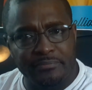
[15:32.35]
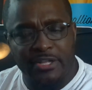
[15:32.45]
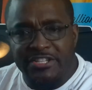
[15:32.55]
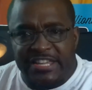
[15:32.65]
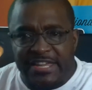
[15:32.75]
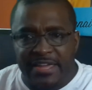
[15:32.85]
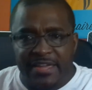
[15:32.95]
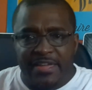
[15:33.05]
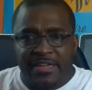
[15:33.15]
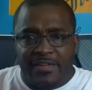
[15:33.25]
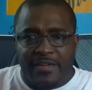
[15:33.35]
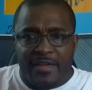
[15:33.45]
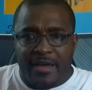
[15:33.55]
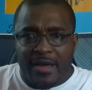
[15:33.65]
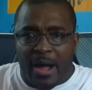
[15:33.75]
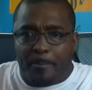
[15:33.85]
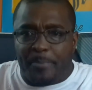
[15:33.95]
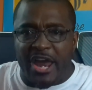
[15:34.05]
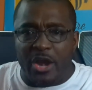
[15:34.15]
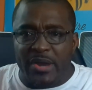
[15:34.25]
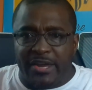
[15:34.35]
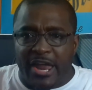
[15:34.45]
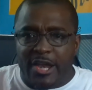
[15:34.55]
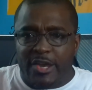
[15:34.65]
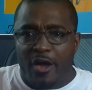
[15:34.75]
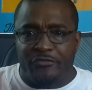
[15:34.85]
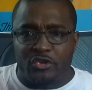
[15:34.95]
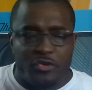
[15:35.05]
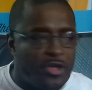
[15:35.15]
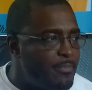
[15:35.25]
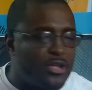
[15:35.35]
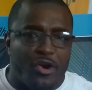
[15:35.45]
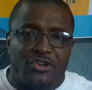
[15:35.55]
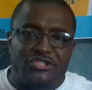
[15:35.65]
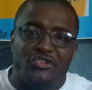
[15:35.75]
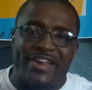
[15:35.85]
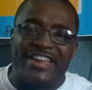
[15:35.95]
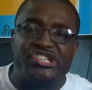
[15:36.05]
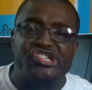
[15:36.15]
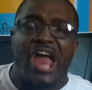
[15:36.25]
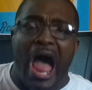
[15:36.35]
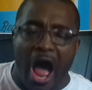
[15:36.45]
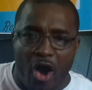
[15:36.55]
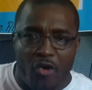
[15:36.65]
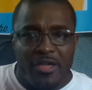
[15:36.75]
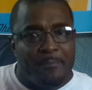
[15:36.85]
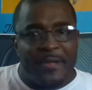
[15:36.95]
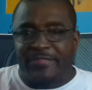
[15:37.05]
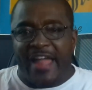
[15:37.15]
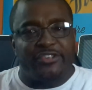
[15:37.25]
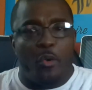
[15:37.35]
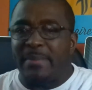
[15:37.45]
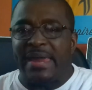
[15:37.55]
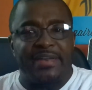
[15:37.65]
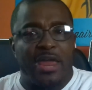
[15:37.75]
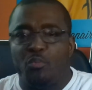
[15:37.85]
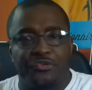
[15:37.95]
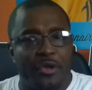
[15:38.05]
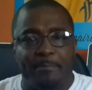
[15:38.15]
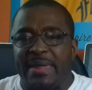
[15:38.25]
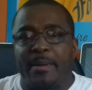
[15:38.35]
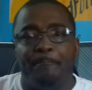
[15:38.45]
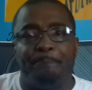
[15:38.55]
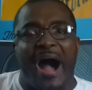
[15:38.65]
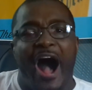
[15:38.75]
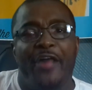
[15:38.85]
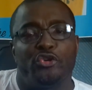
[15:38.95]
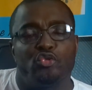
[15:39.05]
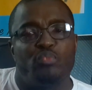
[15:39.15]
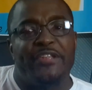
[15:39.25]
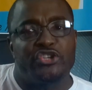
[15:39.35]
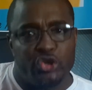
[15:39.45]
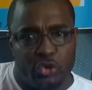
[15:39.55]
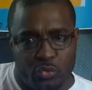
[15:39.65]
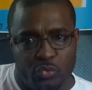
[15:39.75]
See, a parent can love you because you're their child, but that don't mean they want to be bothered with you.